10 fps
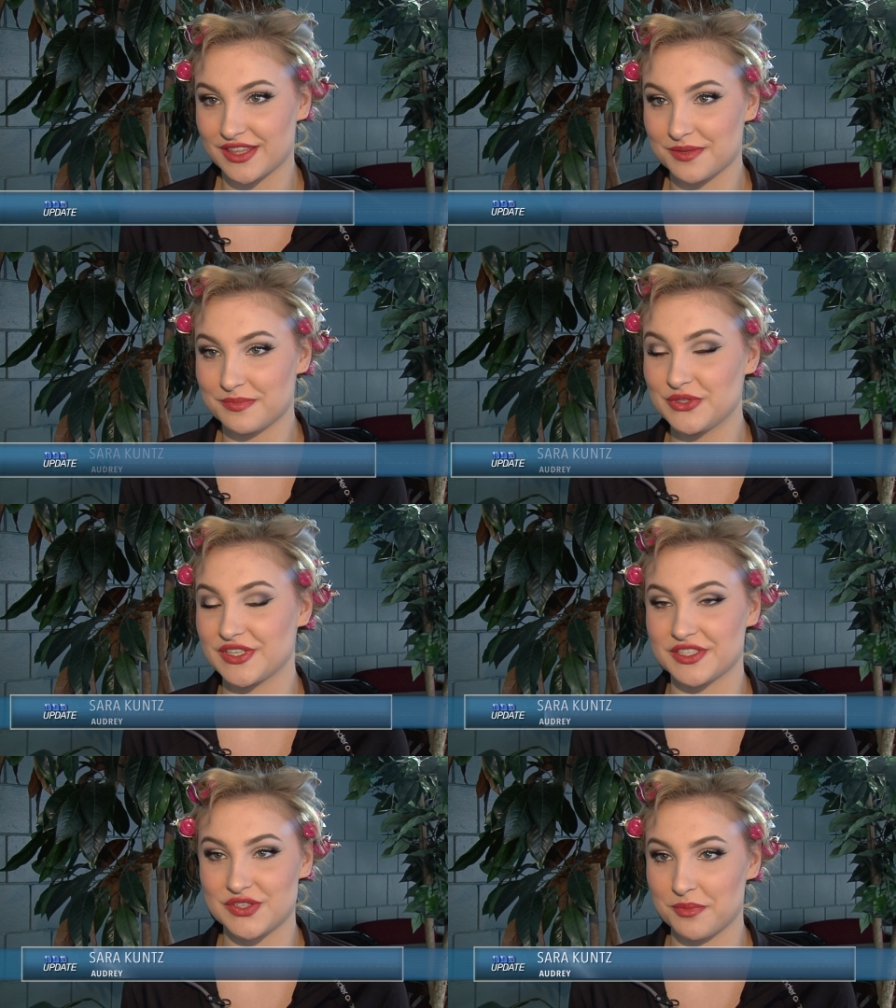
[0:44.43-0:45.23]
The music
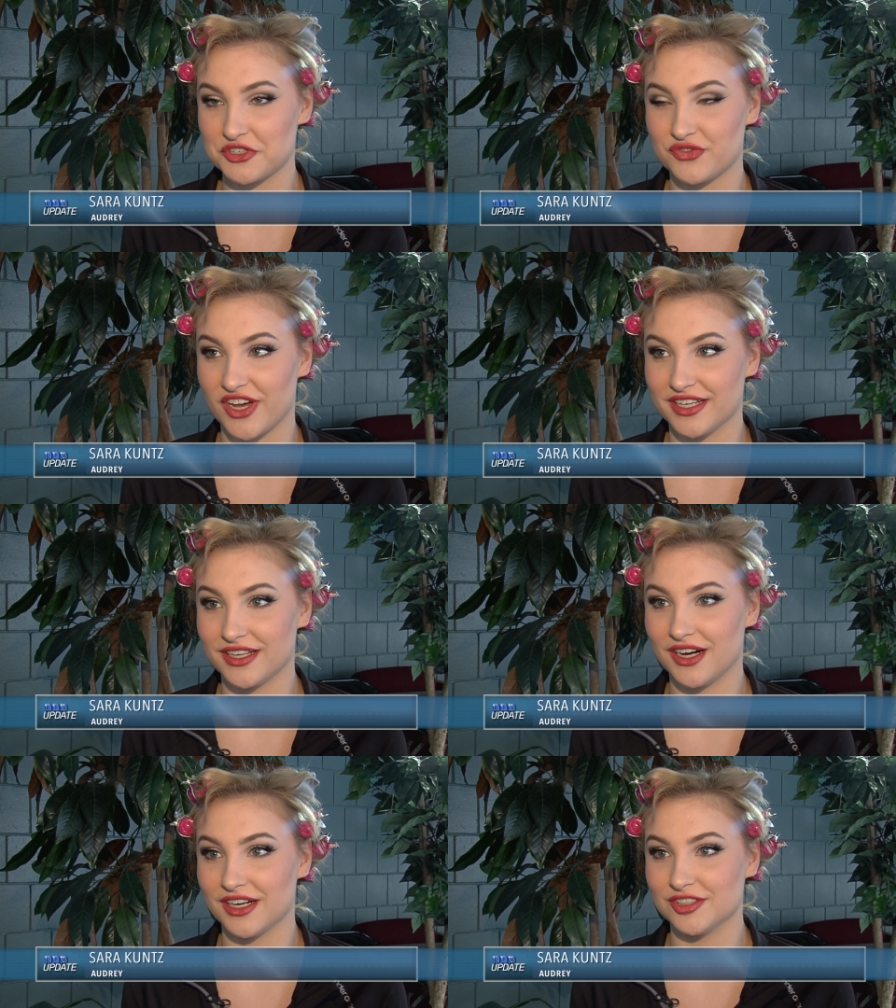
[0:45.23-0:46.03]
is so much fun.
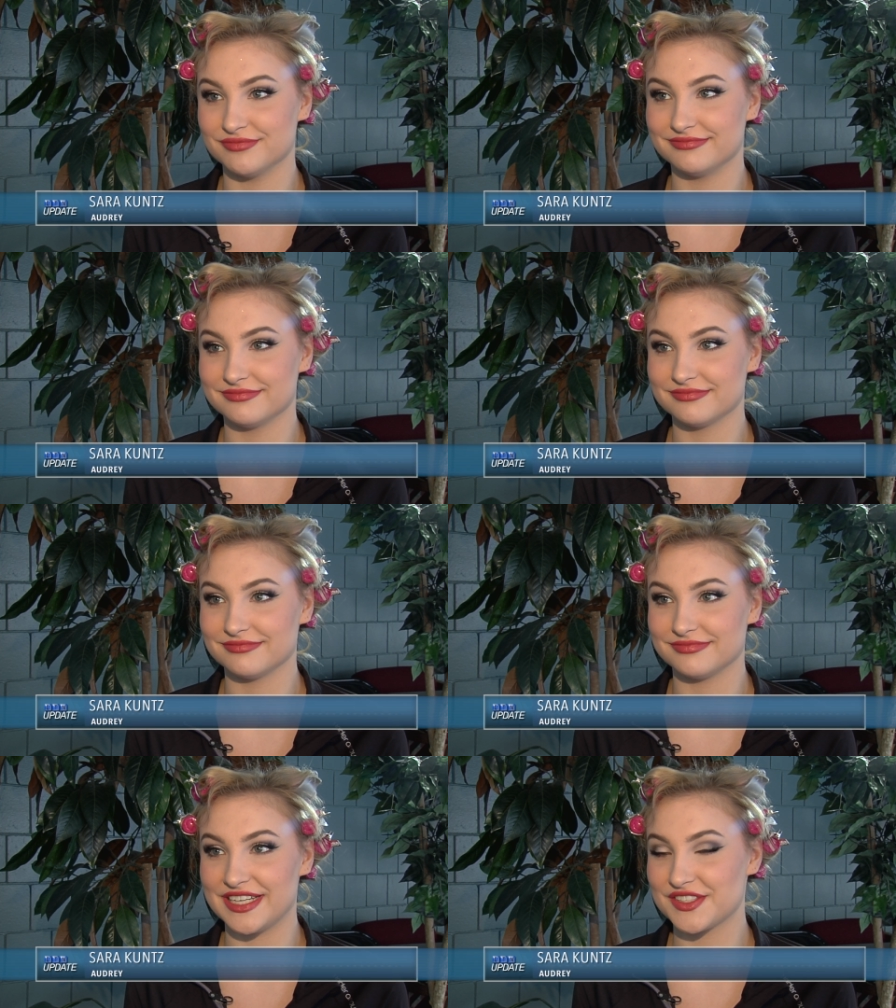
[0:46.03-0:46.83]
Um,
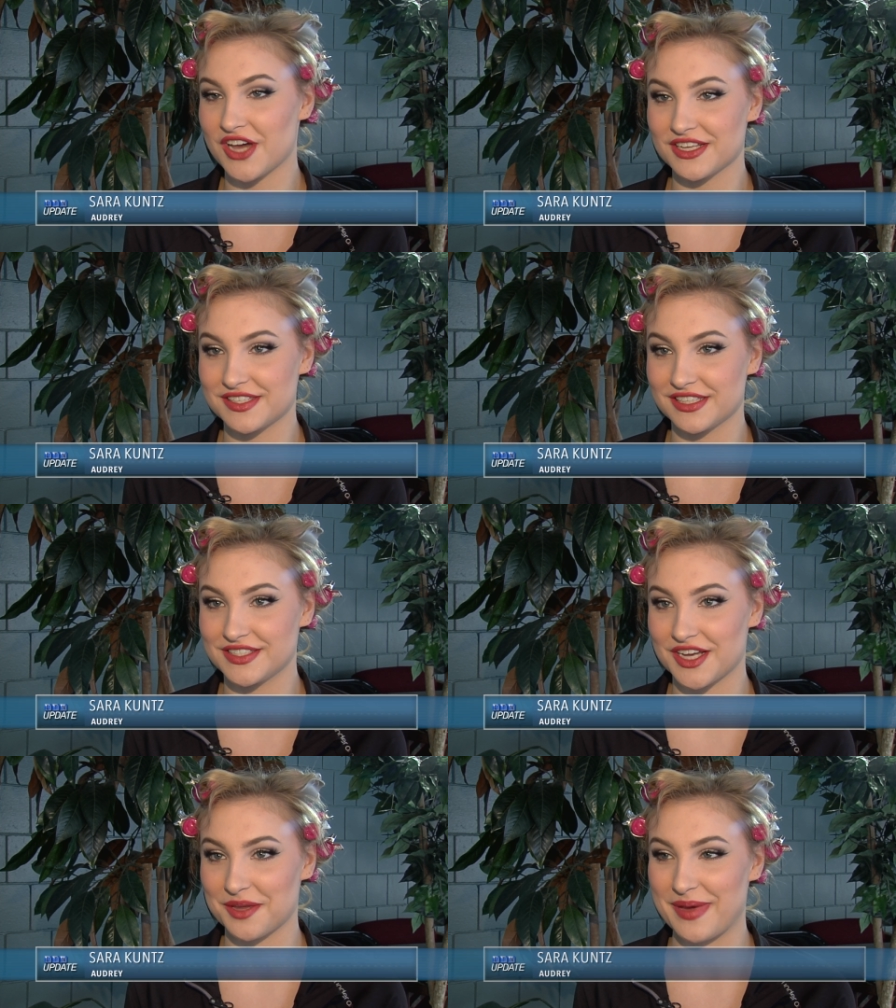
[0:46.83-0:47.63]
It's constantly
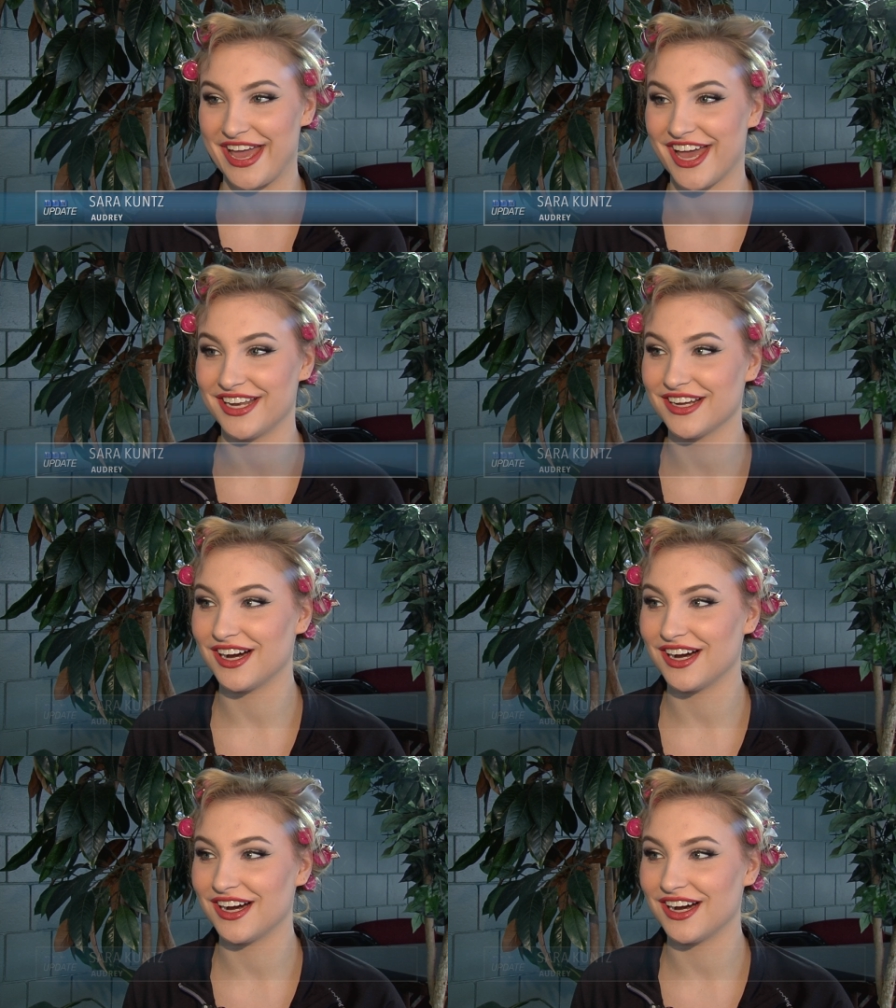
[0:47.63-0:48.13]
stuck in my head.